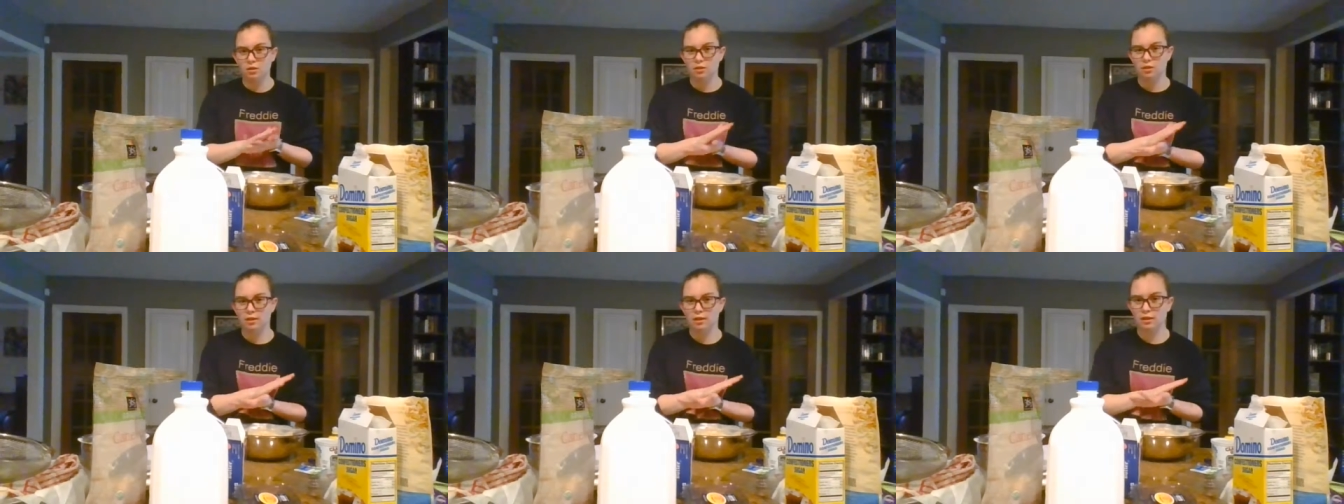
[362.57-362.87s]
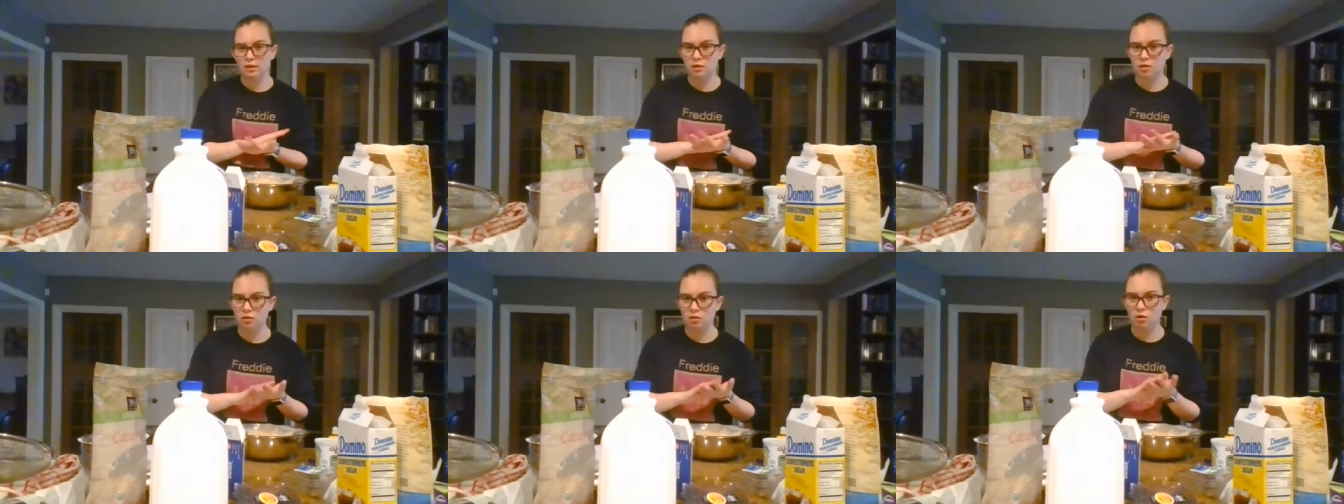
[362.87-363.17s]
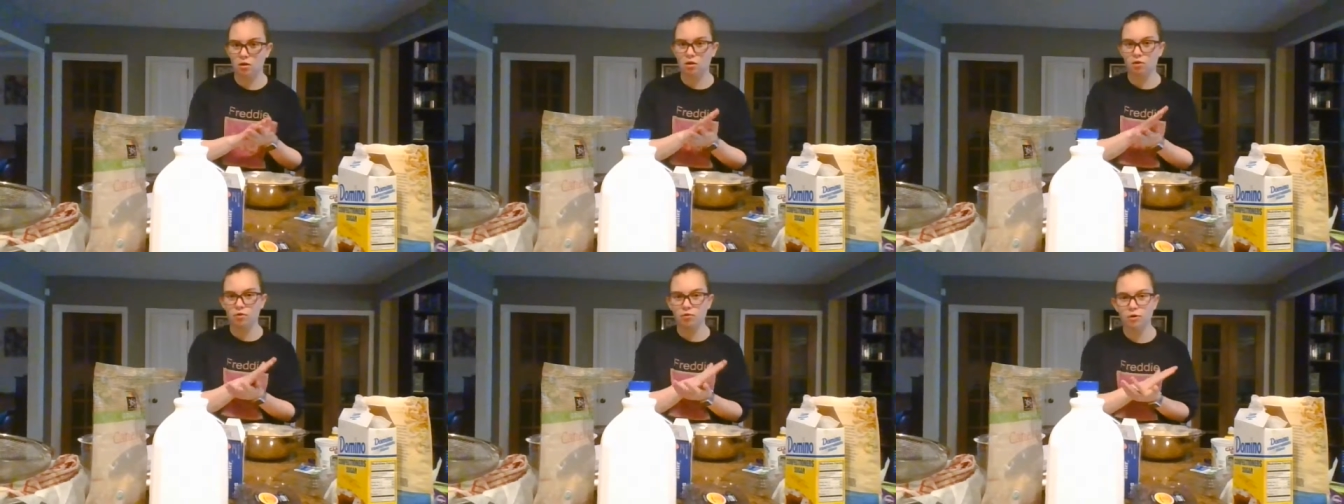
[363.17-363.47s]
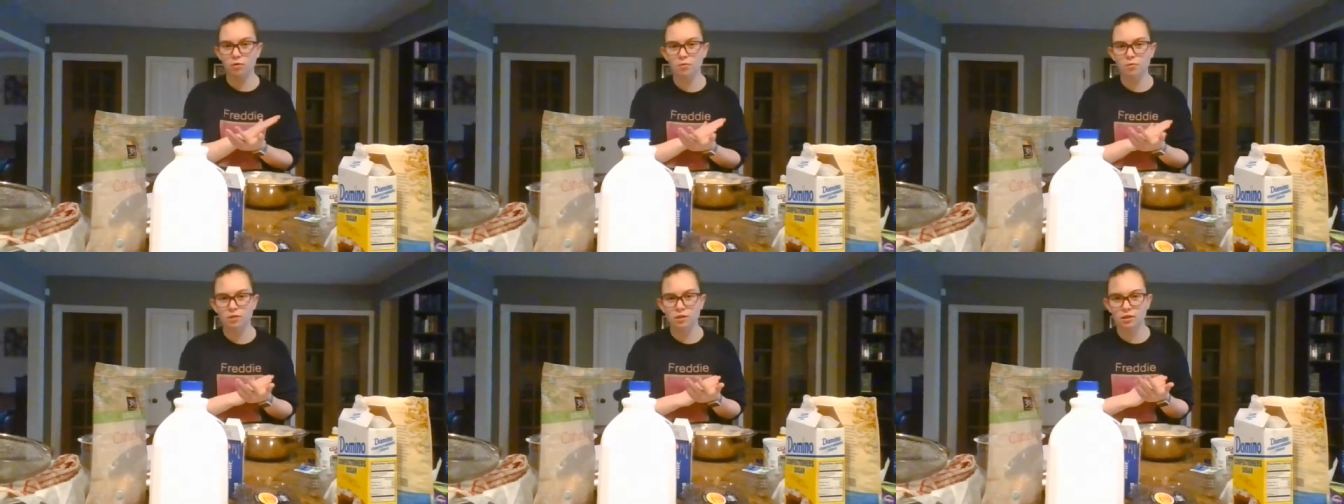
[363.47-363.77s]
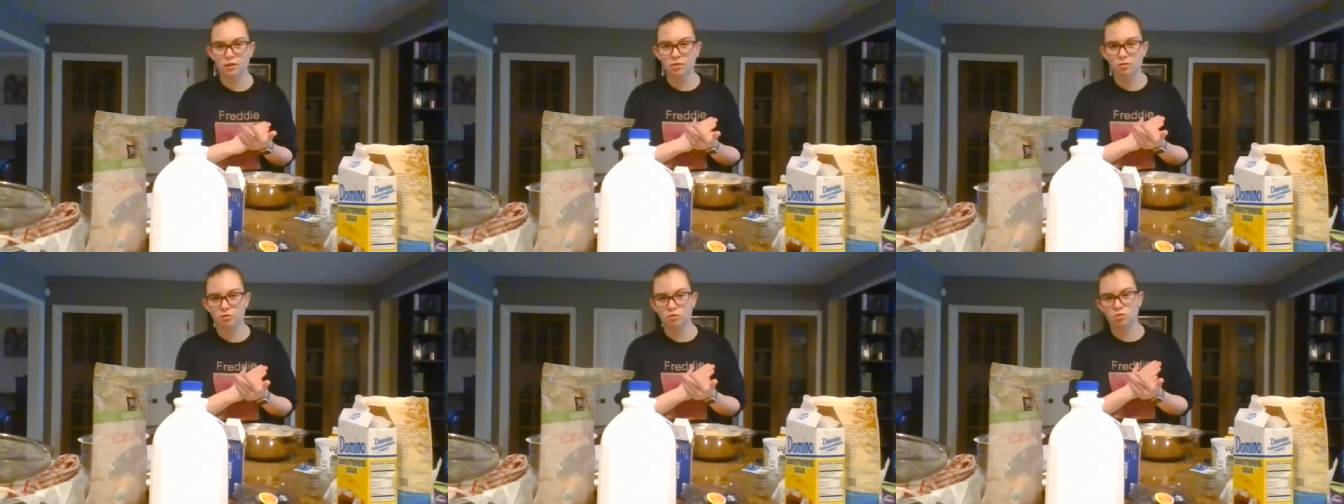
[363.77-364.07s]
They are grown
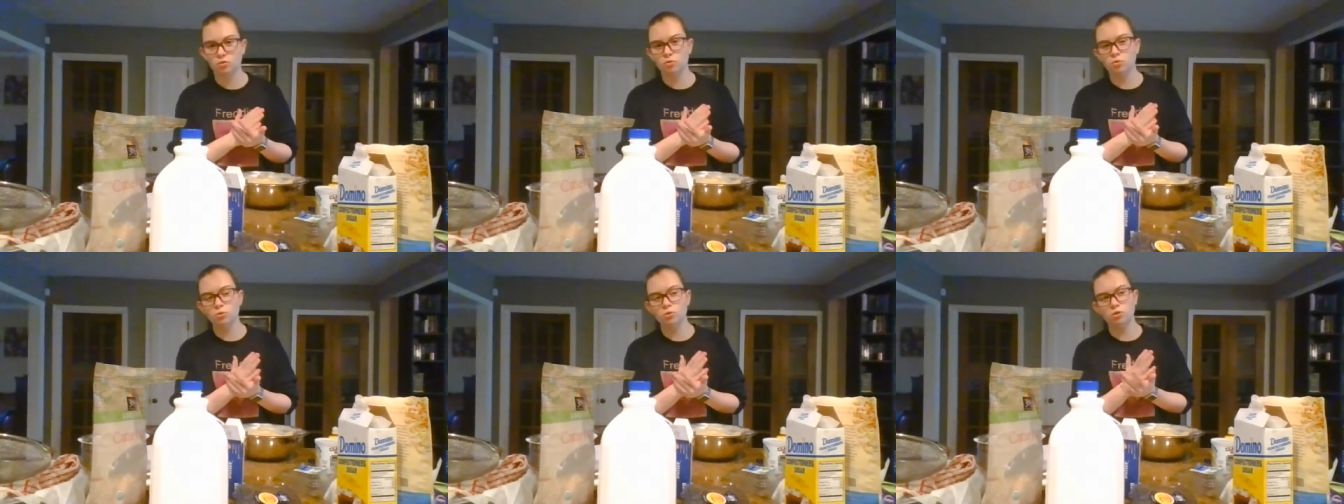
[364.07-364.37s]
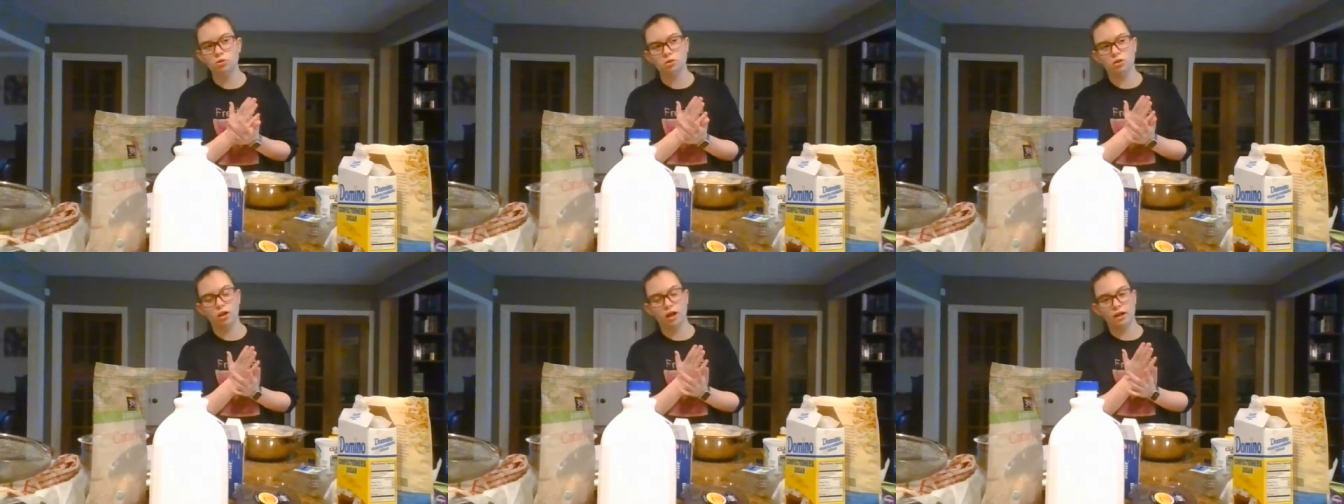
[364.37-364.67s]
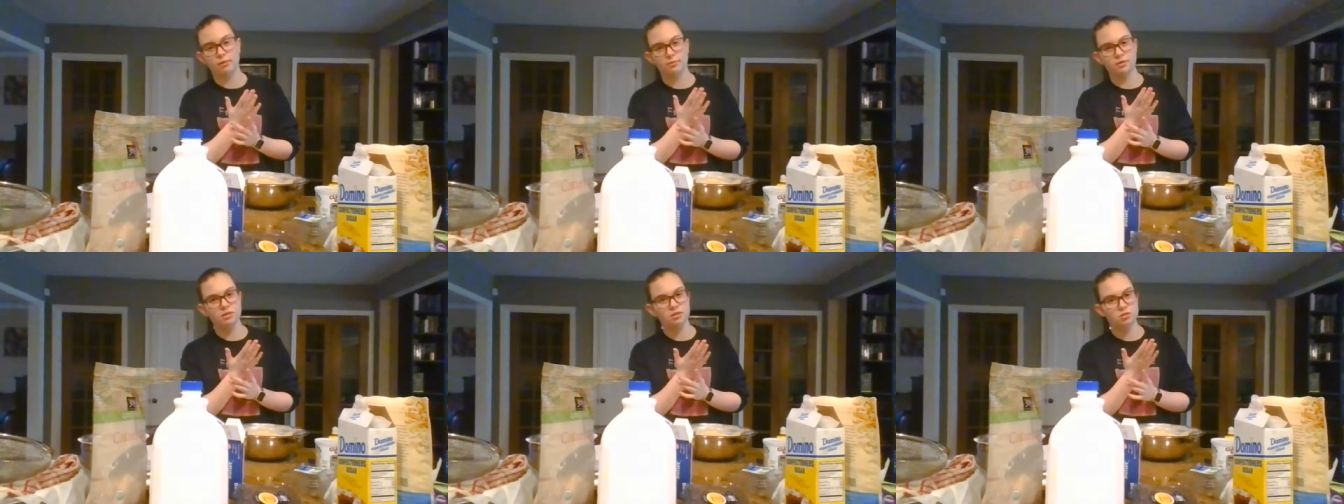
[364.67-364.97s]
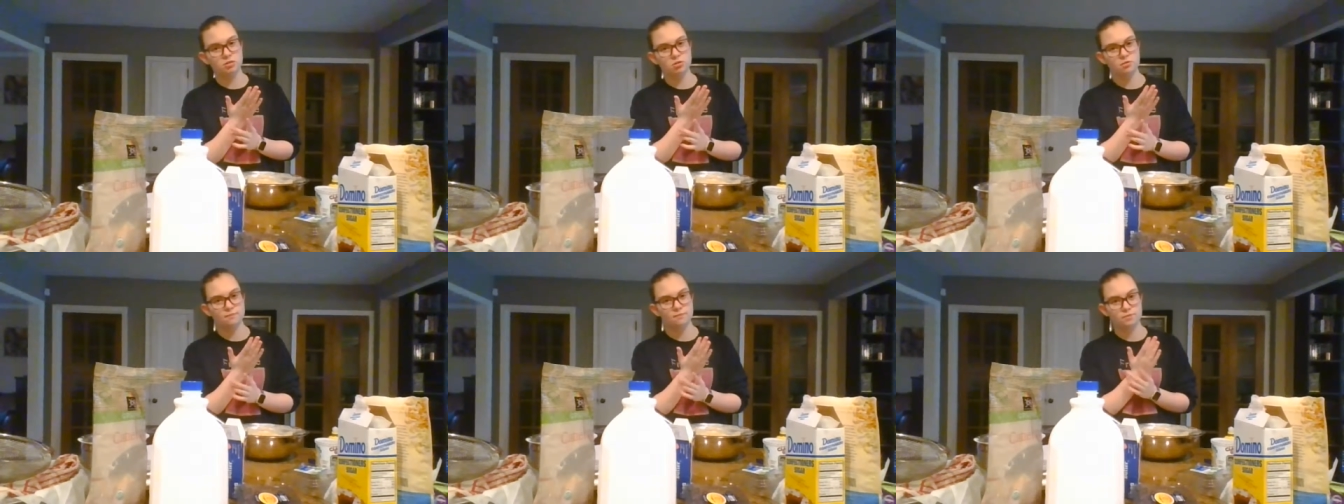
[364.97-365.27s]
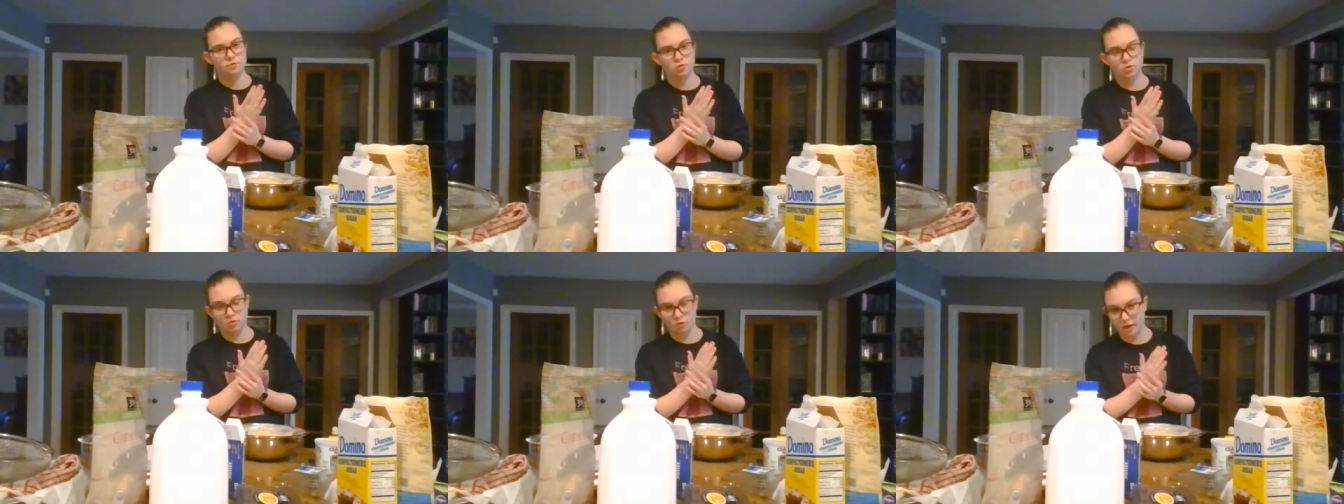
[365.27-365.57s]
in cooler climates,
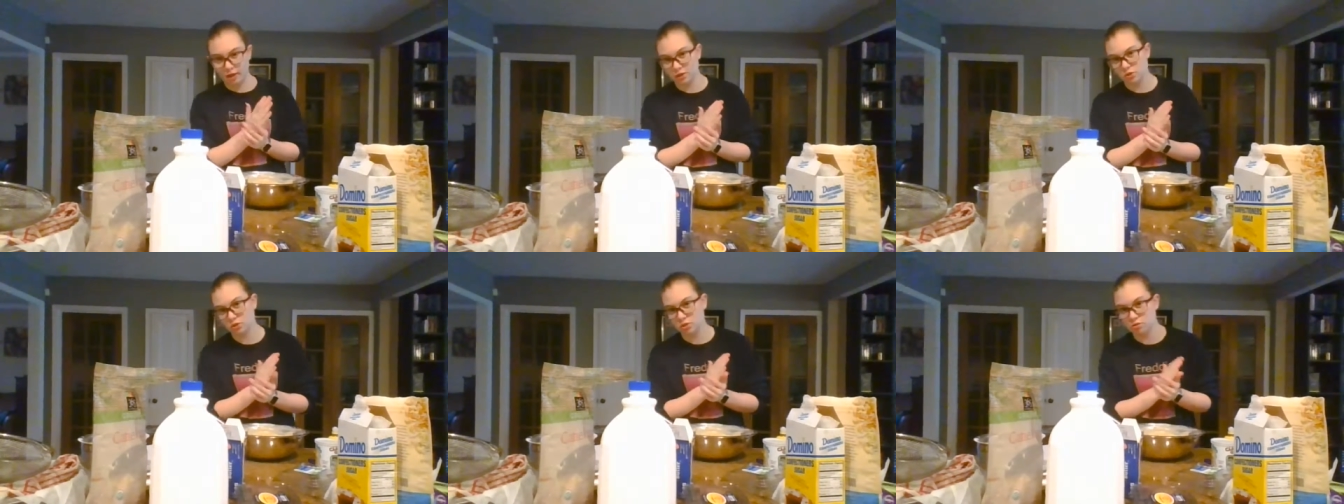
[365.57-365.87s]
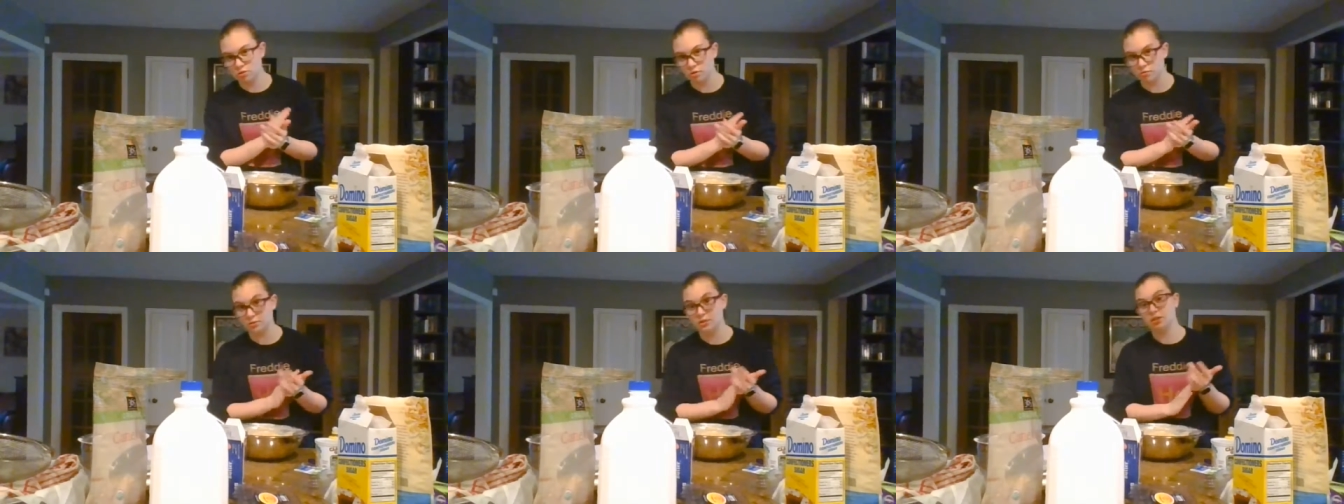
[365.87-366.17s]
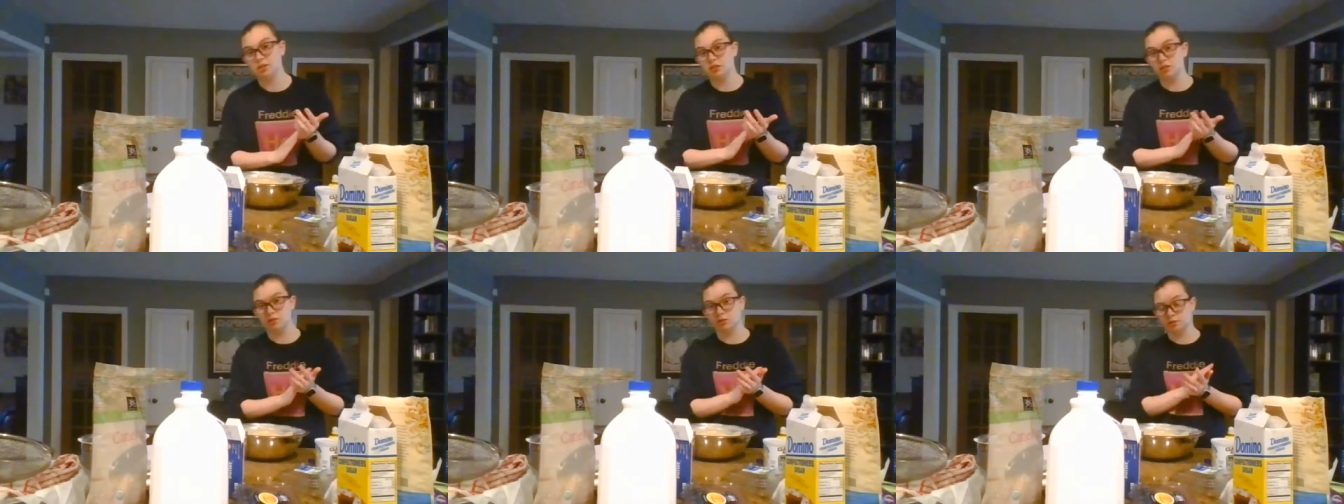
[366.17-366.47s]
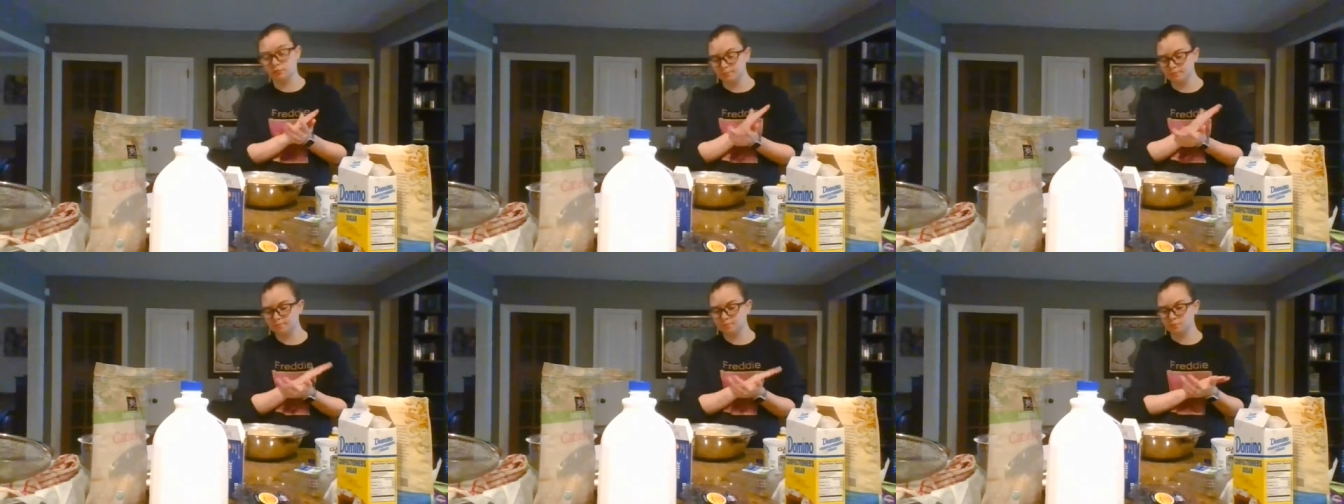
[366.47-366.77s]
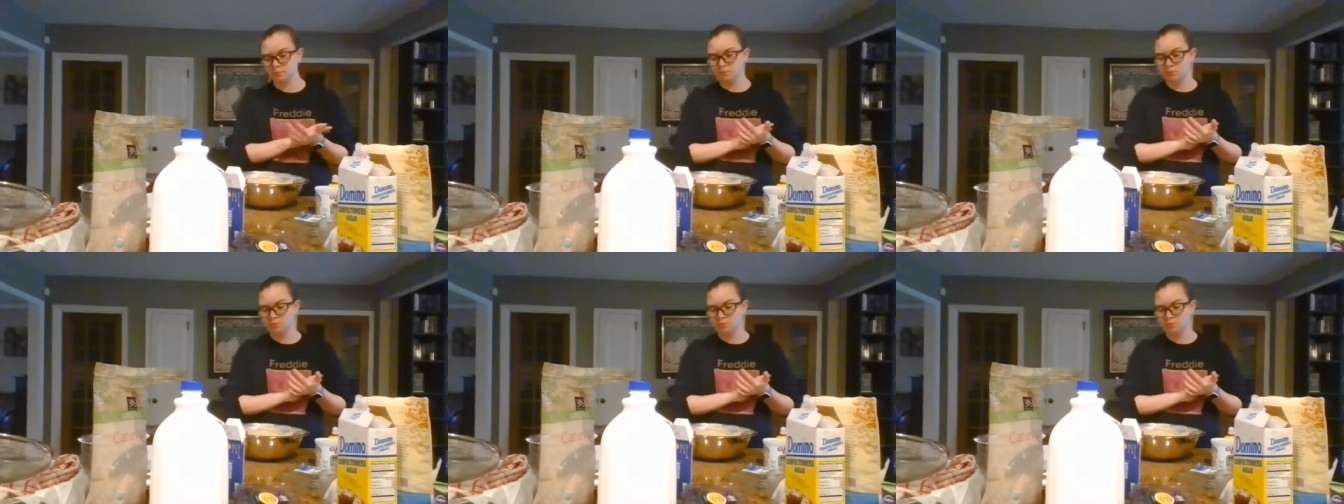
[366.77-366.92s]
so they're actually grown here,